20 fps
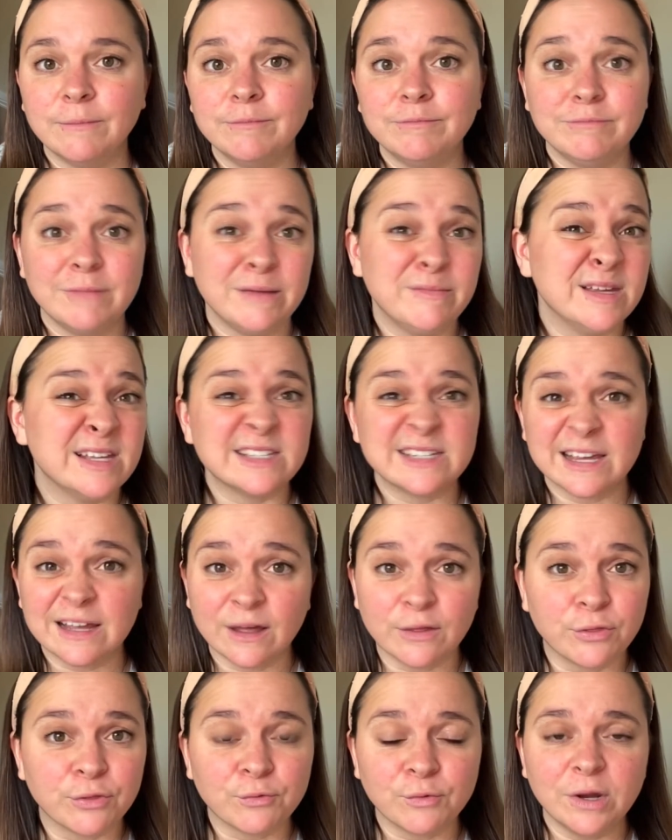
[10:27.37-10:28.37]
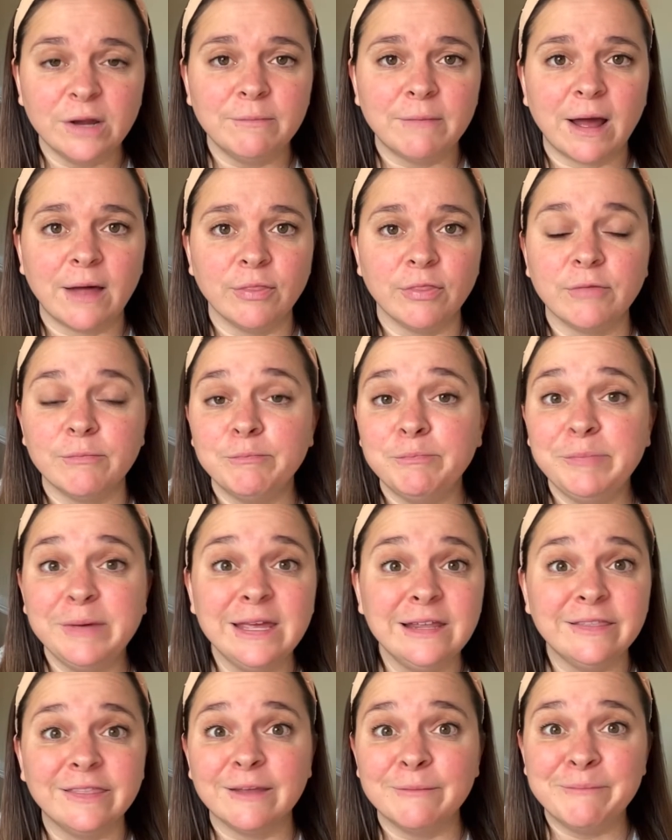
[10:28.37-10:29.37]
Maybe it's like a 3-month Beat
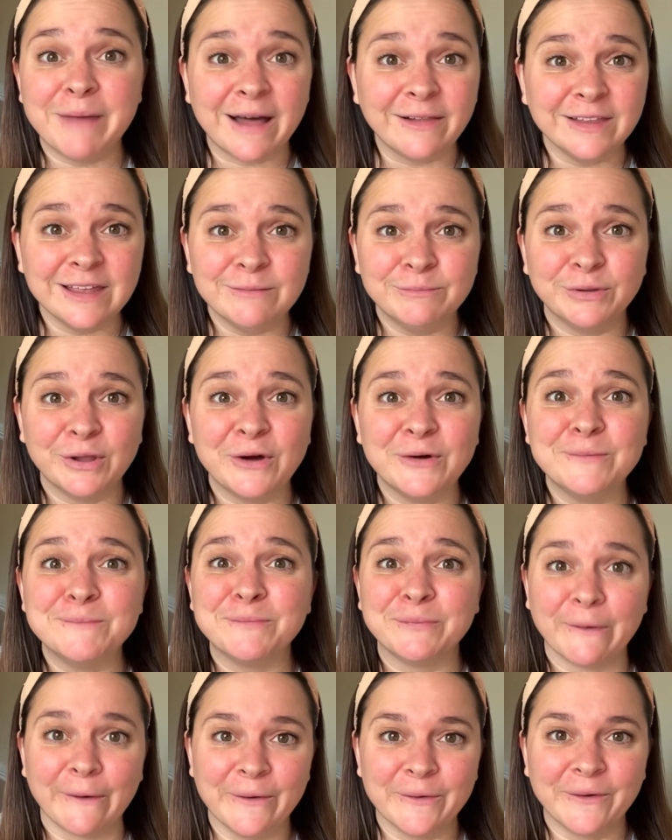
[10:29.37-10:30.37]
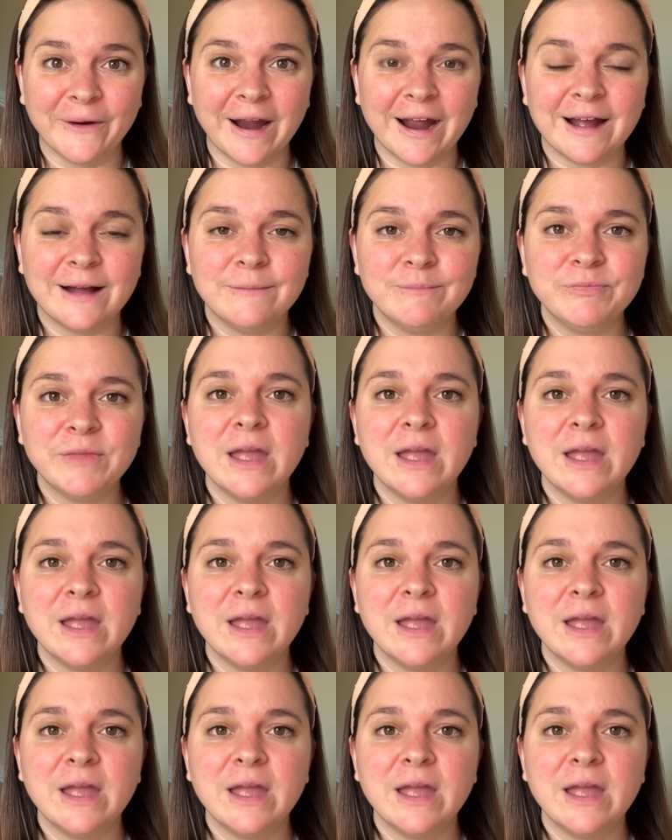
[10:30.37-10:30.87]
the Belly Bloat program